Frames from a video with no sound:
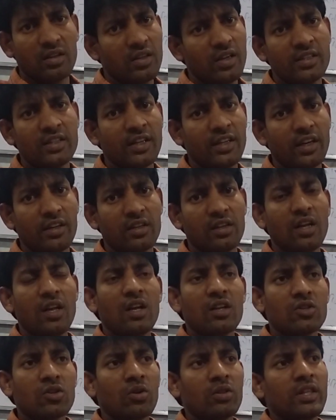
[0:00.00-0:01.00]
Isn't
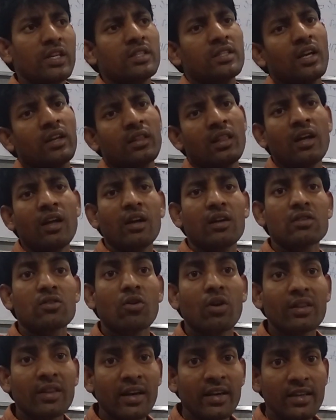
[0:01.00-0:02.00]
it? So these are the. So
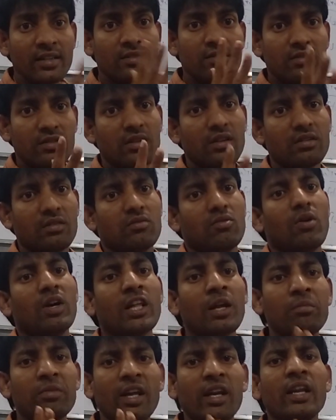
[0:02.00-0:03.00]
that is what
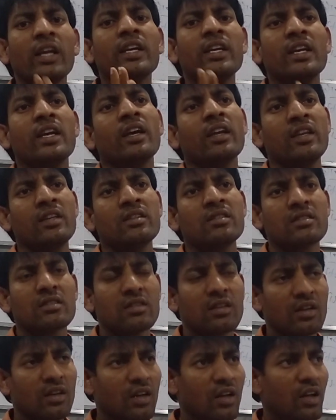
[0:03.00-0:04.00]
I am telling here
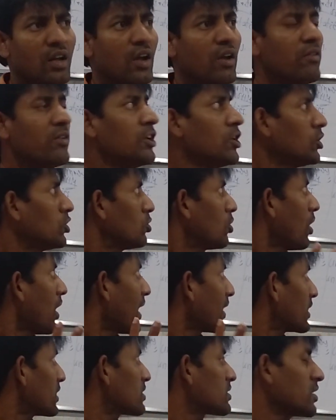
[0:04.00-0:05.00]
is we need to
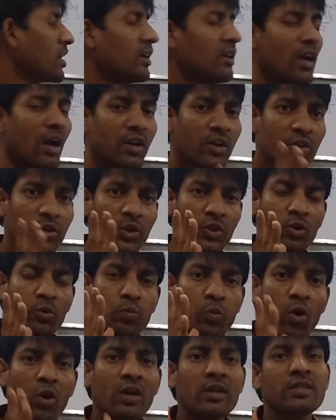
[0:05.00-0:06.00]
understand and we need to
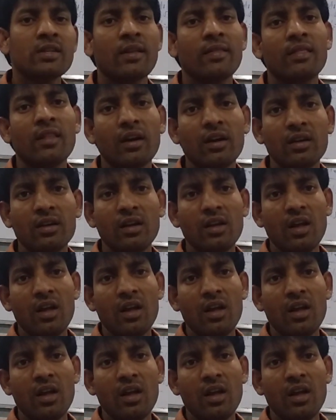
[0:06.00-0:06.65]
focus on the.